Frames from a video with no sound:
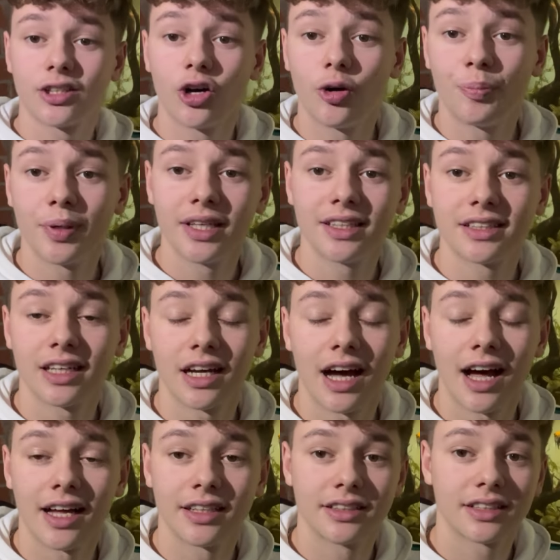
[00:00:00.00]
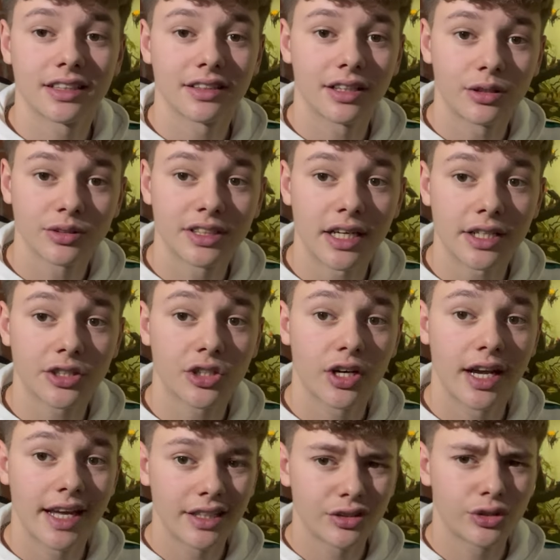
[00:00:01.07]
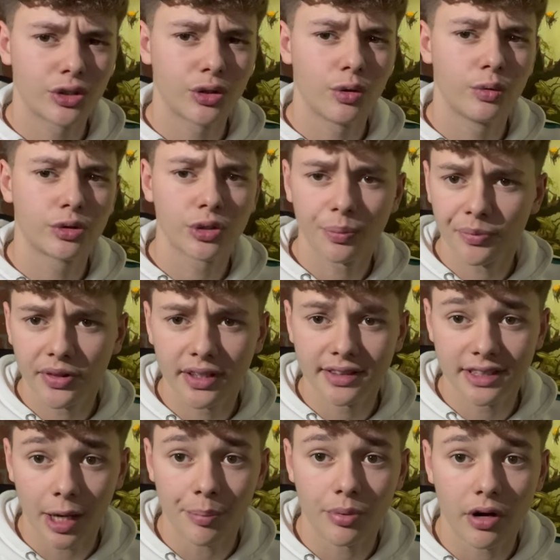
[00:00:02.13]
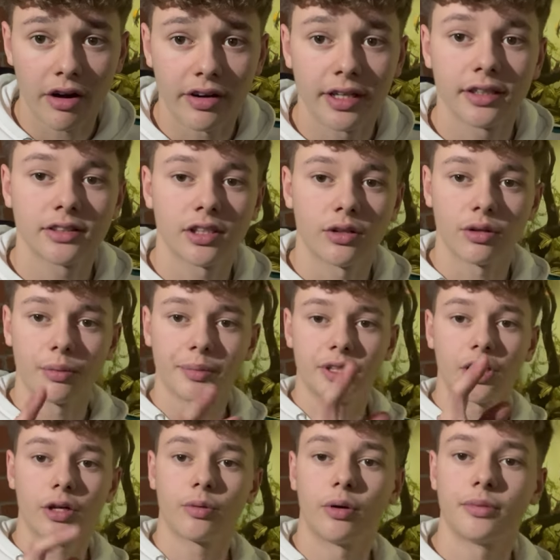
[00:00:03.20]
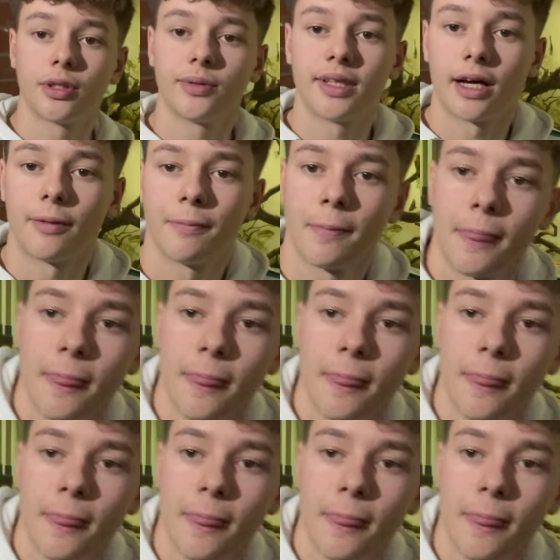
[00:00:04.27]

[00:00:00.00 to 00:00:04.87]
guppies and little tetra into something temporary. So let me show you what I'm doing now.